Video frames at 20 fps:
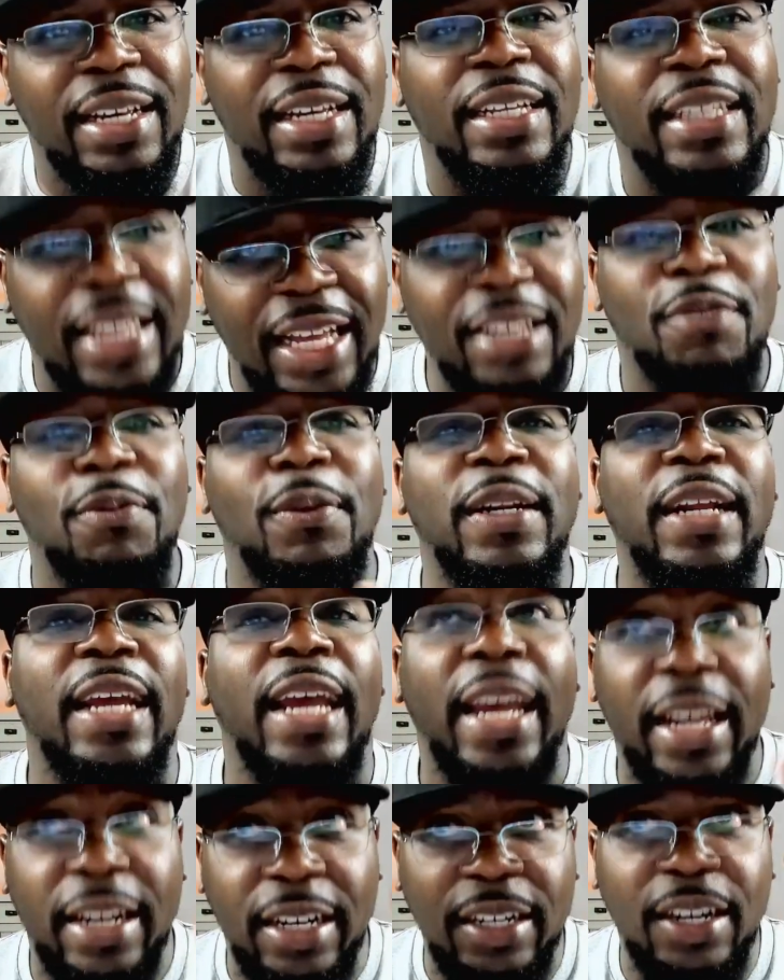That's what they
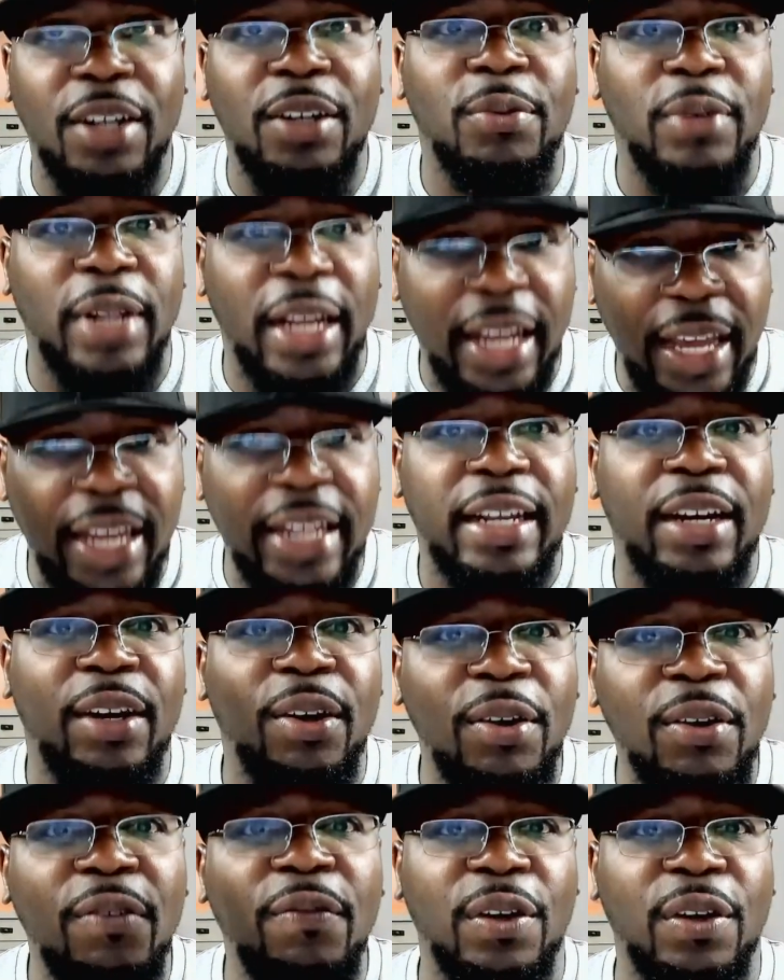had another one. They had their
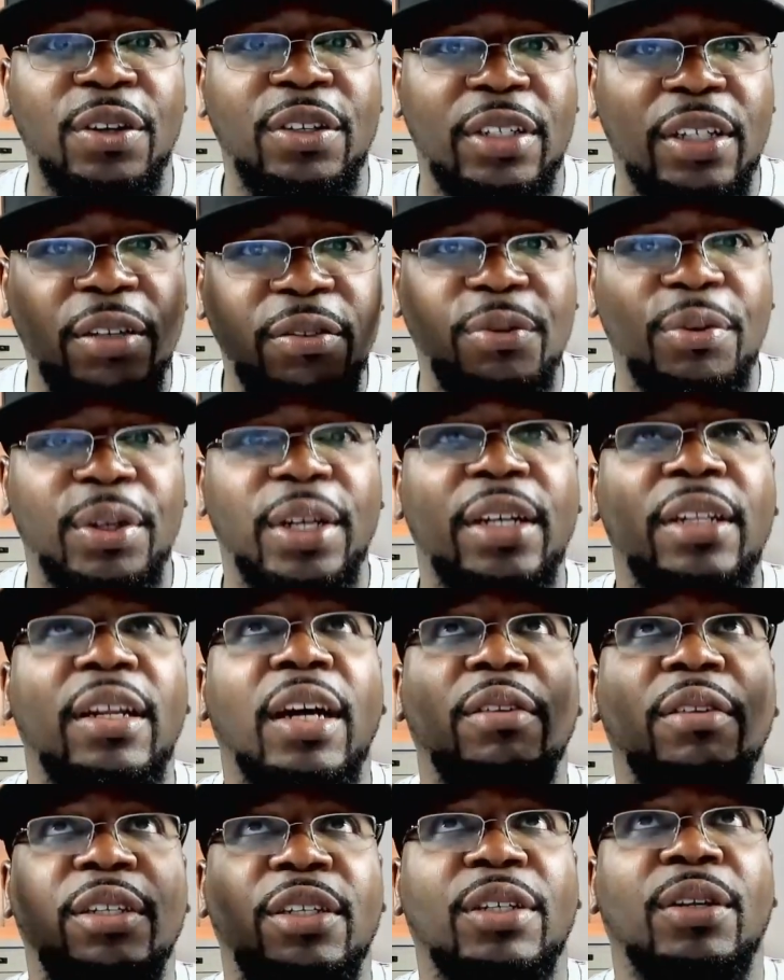own version of
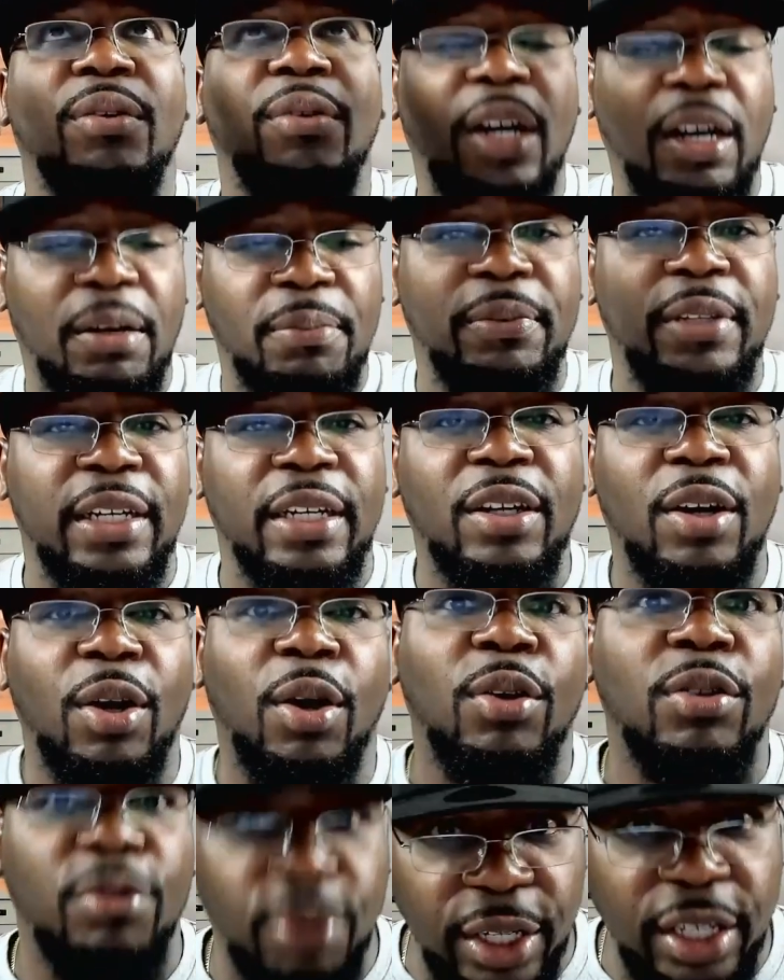the joint up there
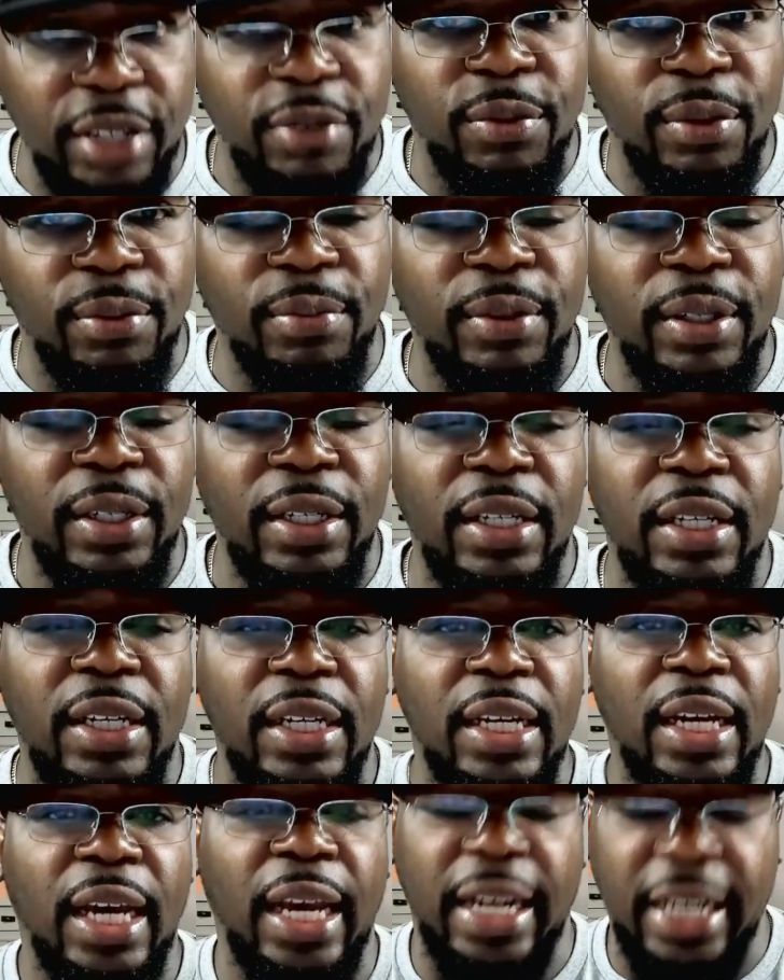called the Red Room.
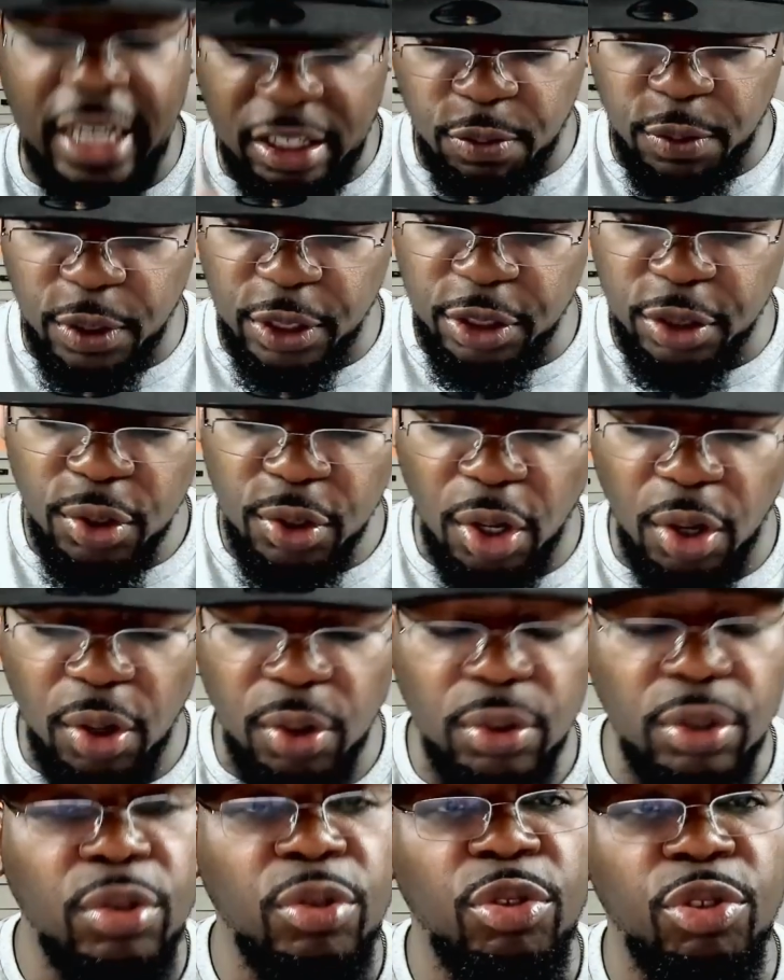And that's what
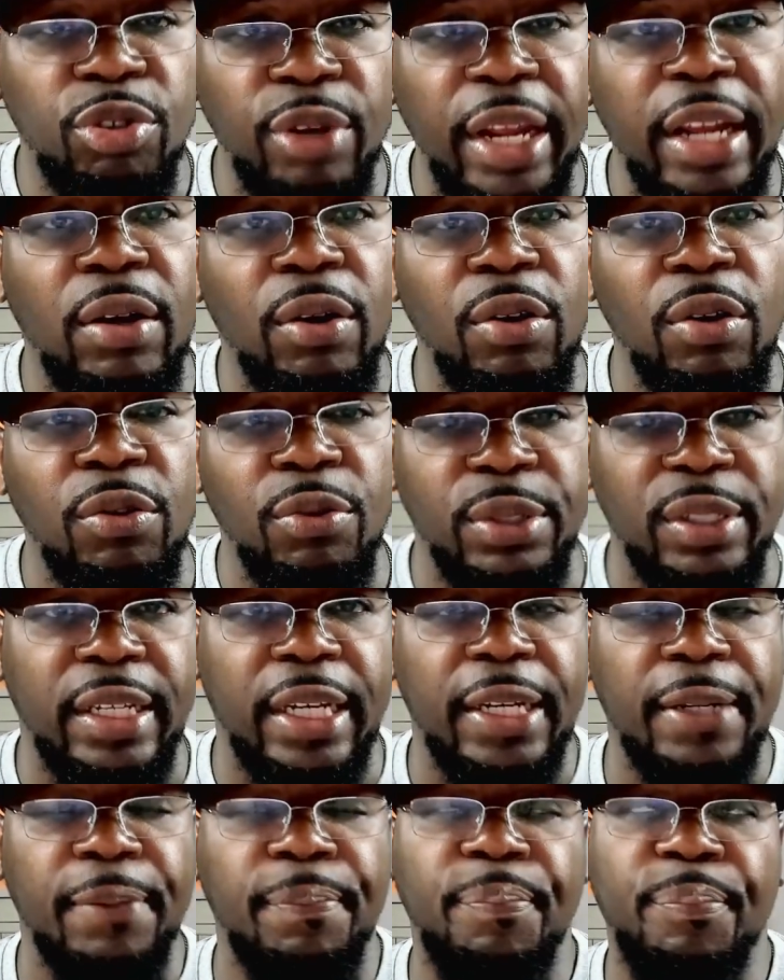old dude Draco was
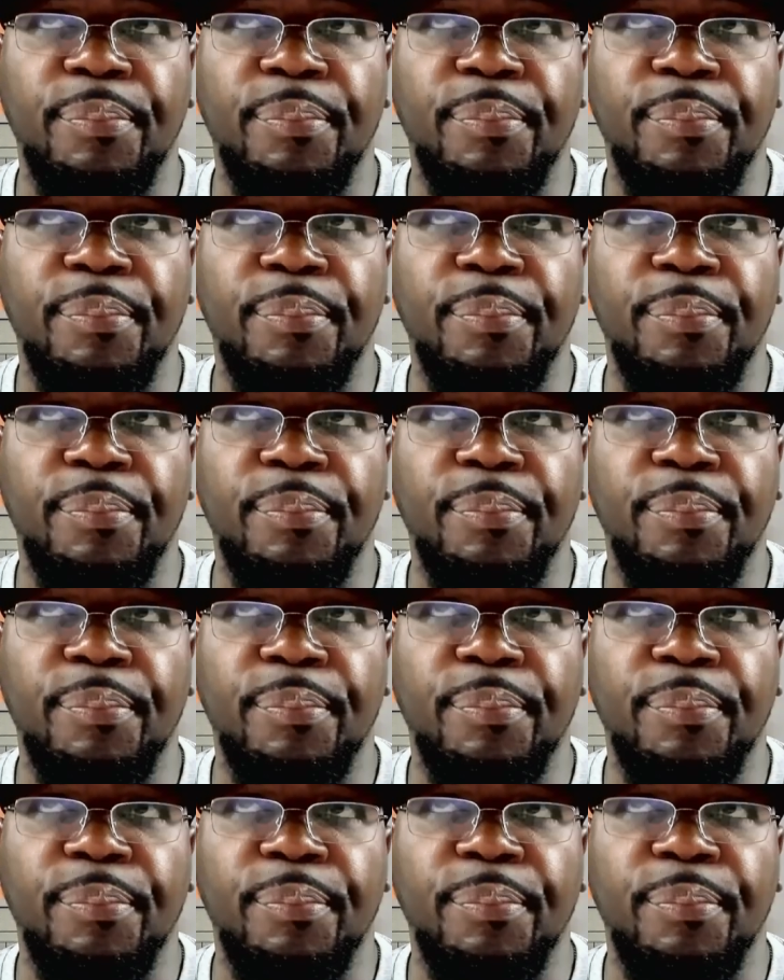at.